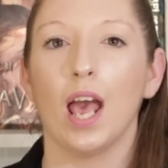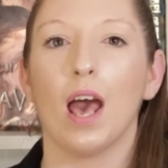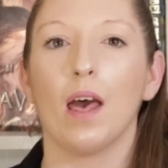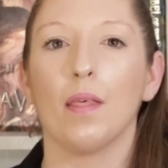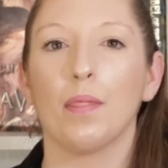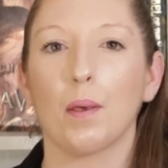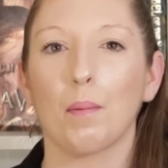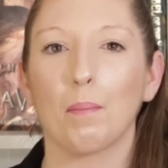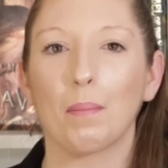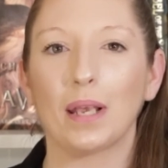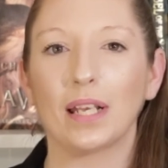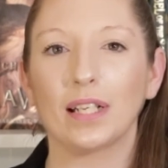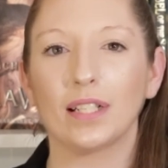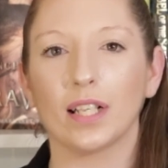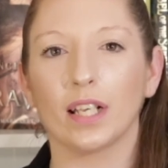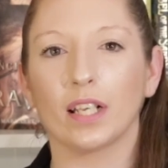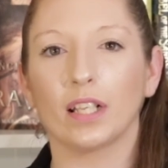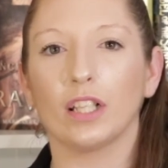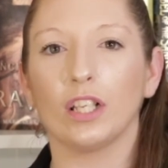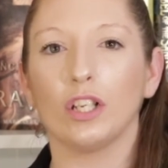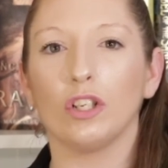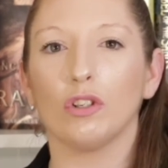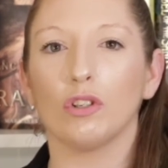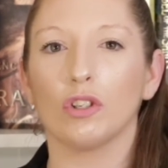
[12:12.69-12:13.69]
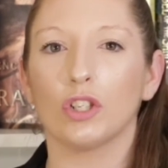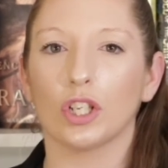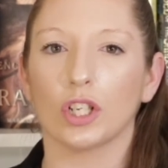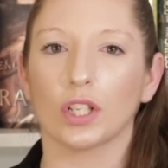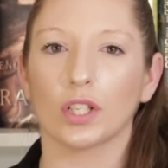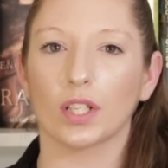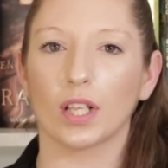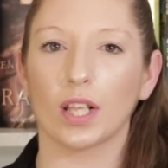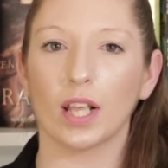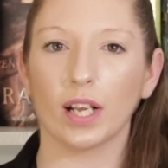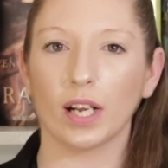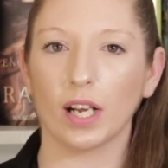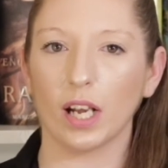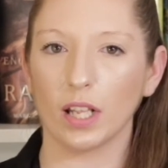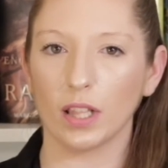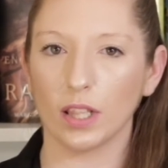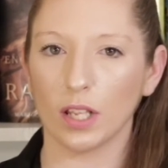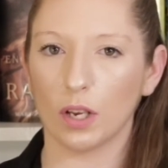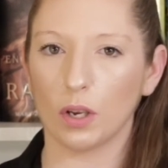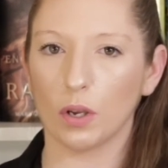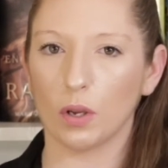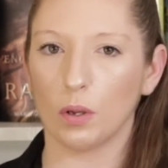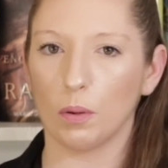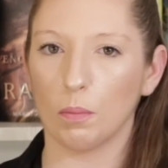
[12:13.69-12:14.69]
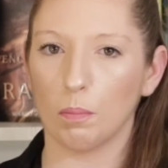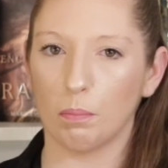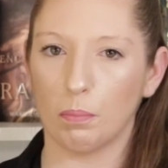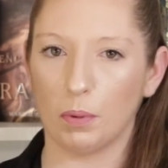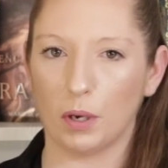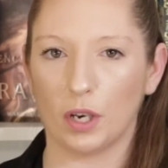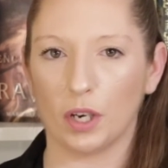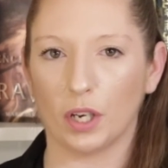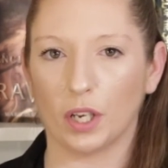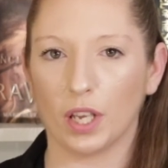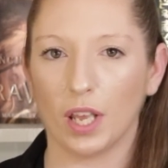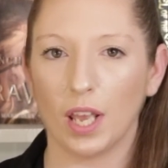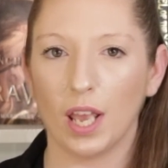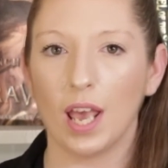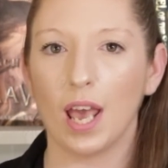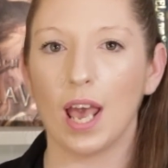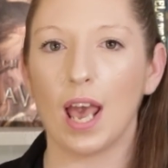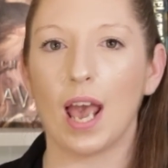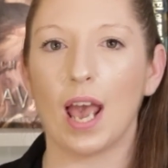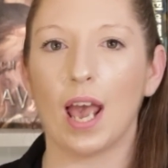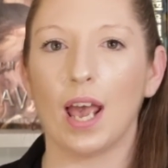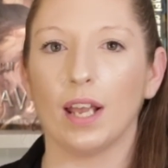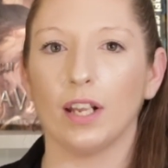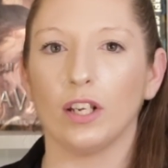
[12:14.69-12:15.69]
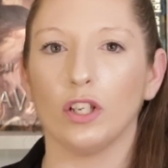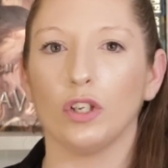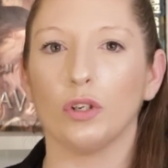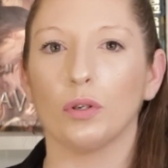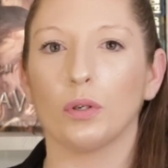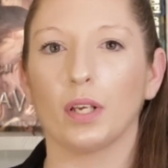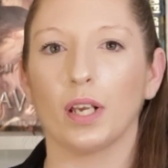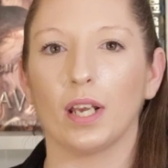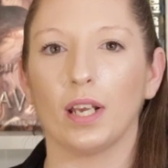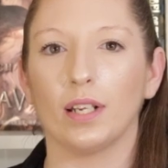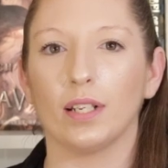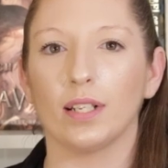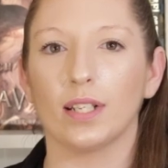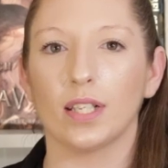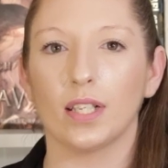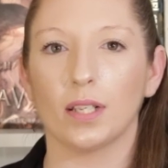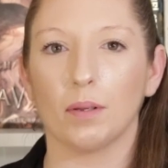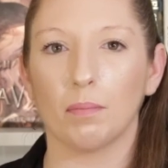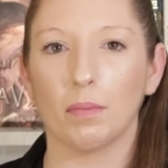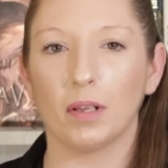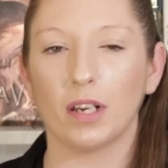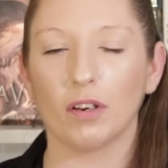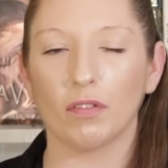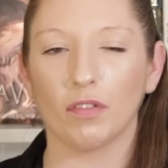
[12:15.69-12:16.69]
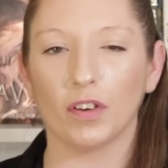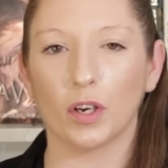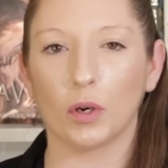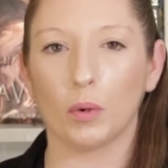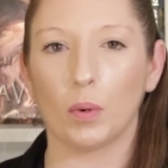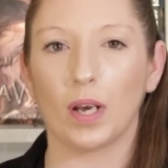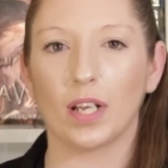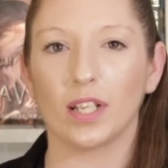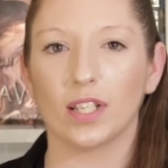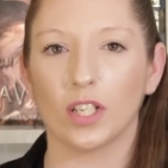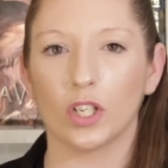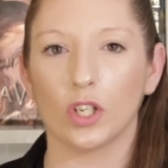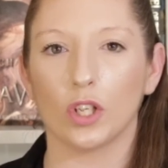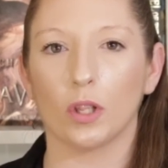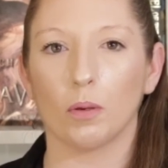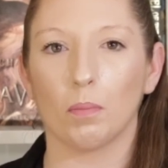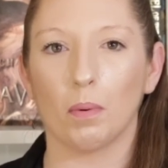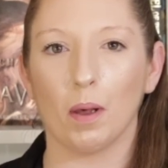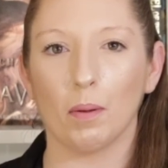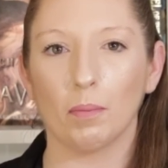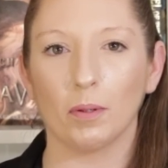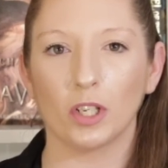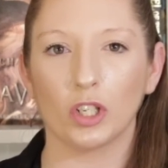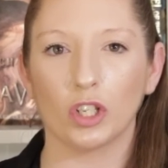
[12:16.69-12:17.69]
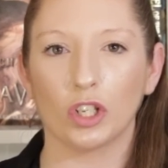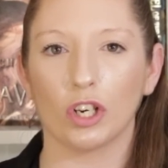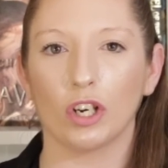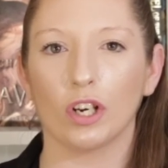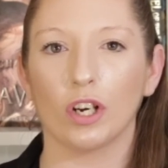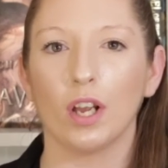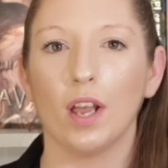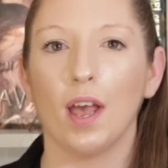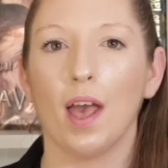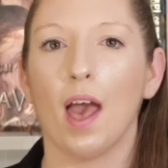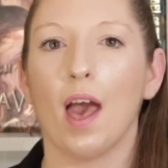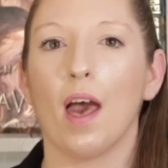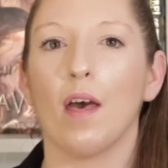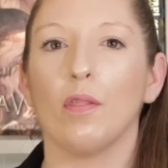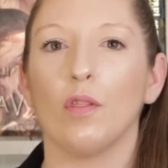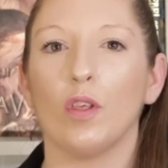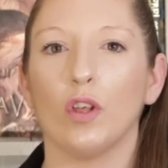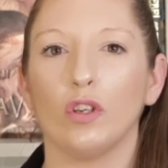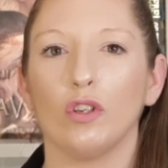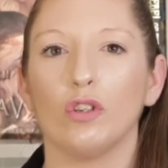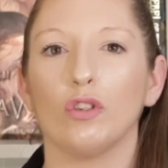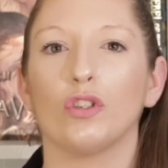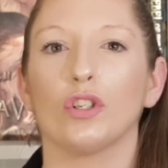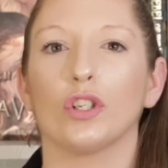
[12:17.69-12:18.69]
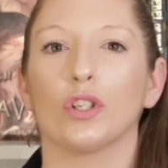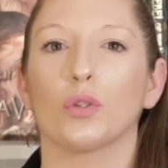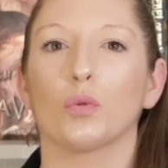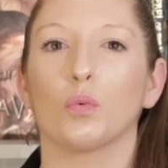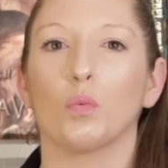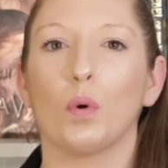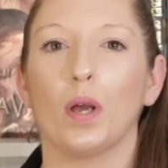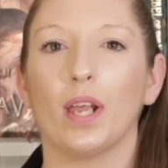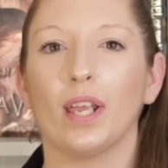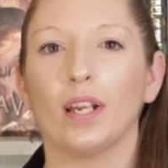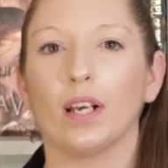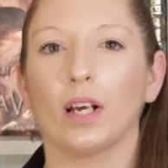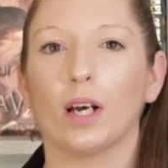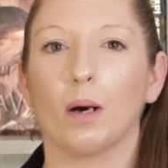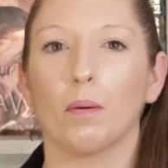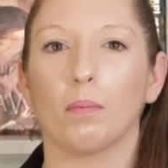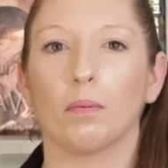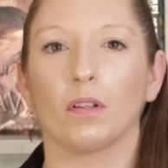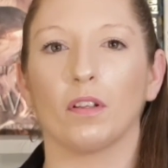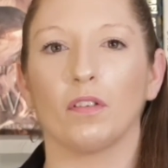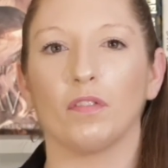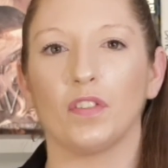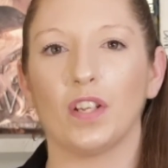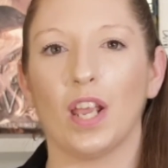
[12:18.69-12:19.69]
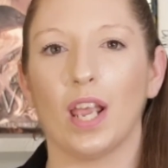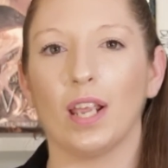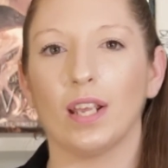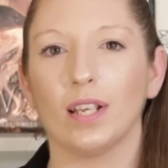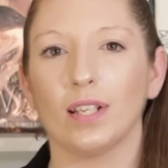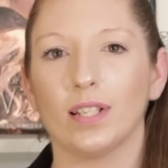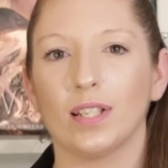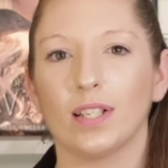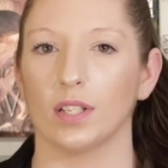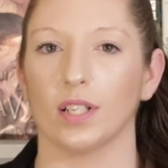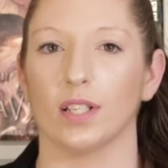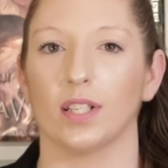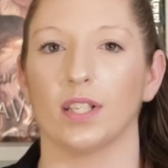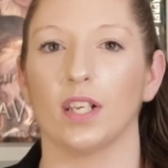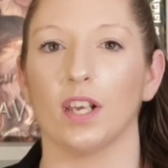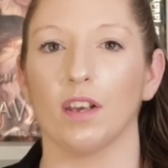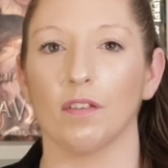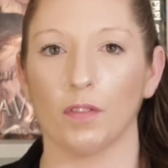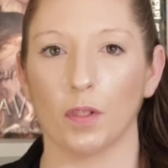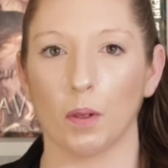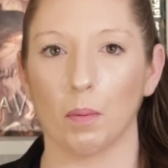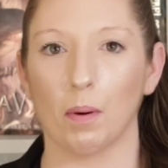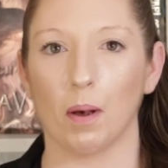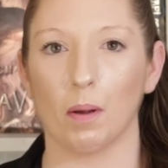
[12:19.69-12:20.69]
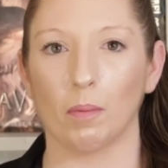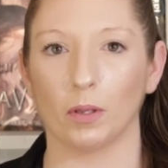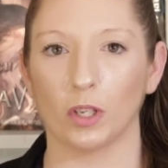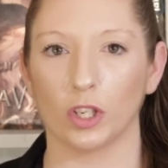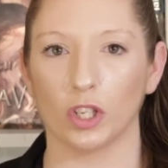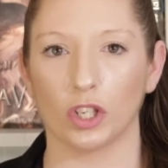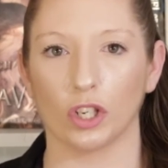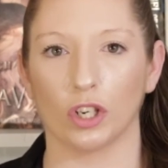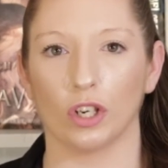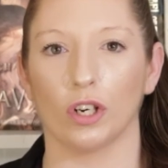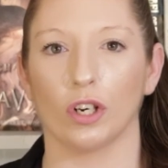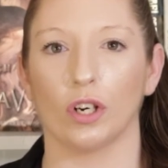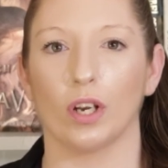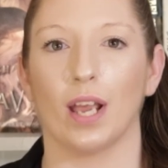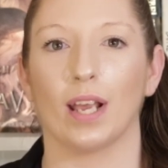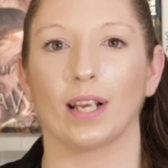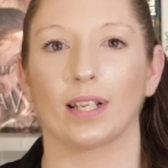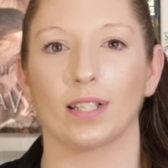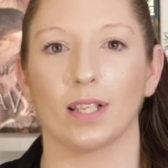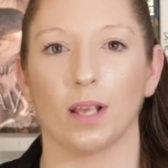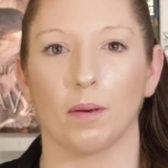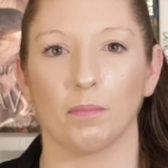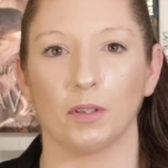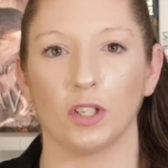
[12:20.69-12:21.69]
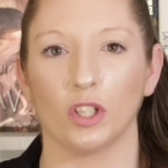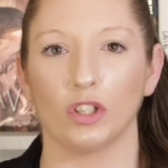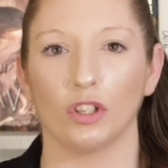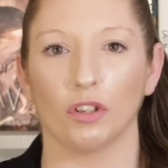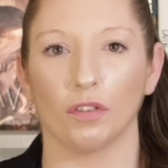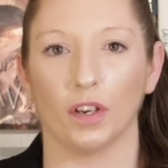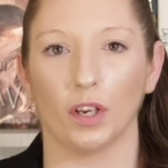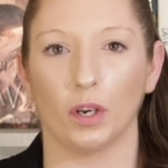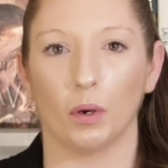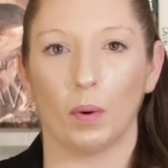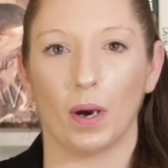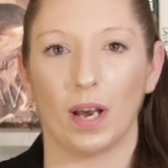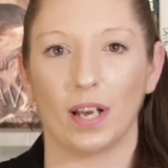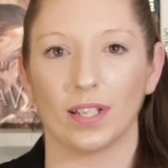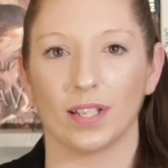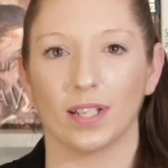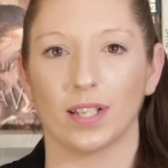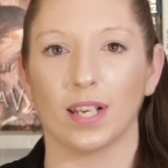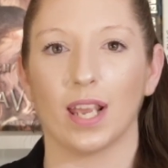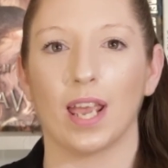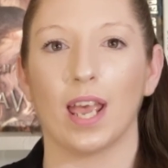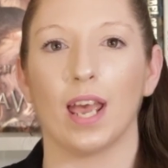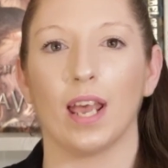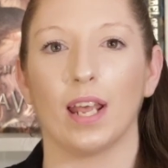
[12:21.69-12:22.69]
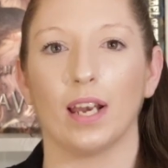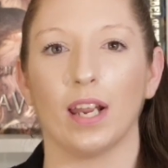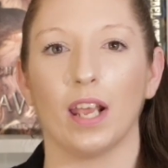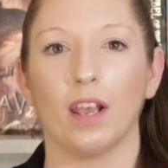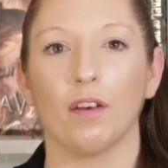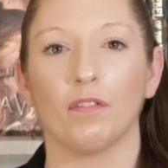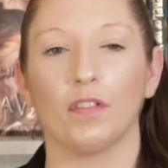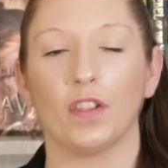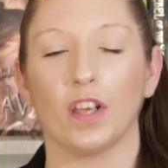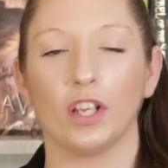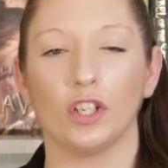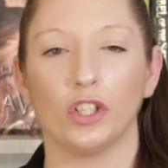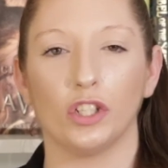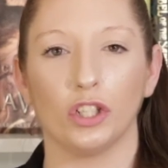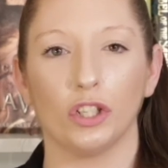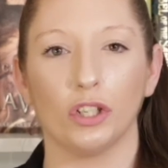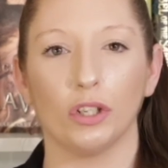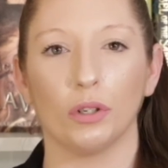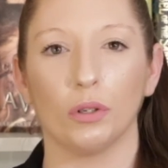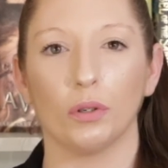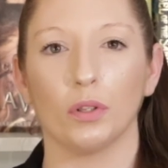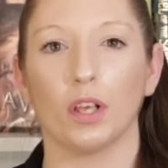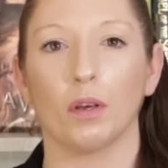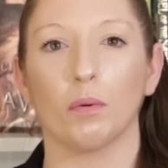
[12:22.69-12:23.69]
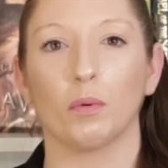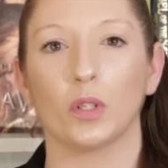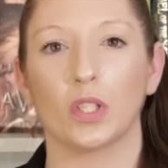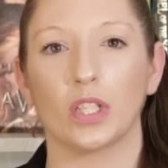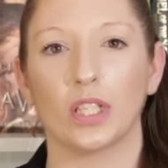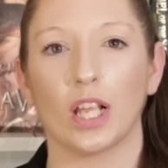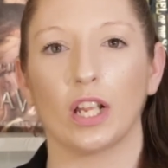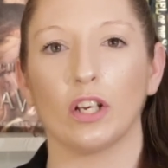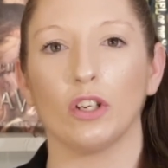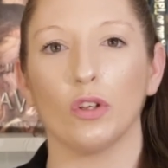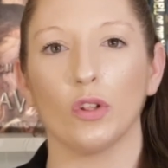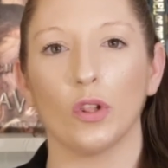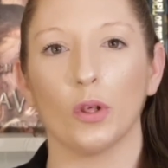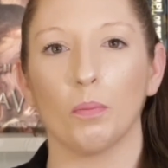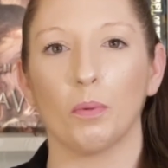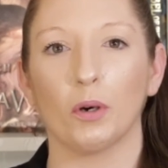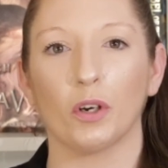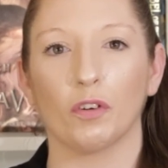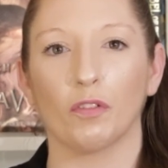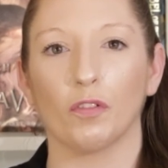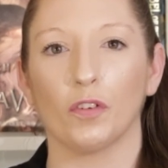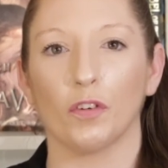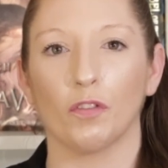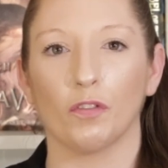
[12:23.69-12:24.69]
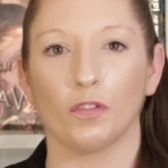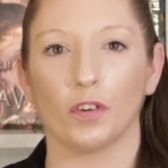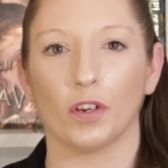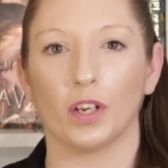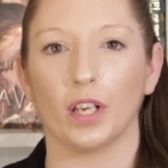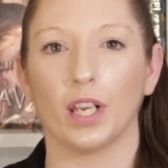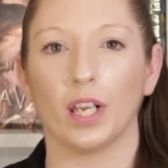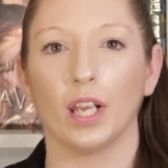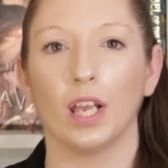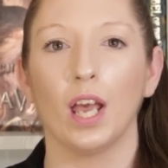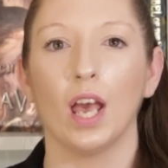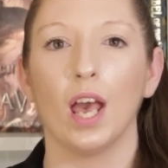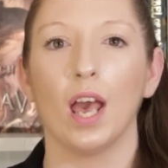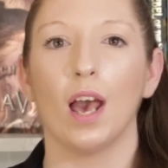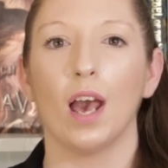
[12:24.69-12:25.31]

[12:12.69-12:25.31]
And then basically you just click on the book and you can submit a request to the publisher, and then you just wait a couple of days to see if the publisher accepted your request. And if they do, they will send you the book for free.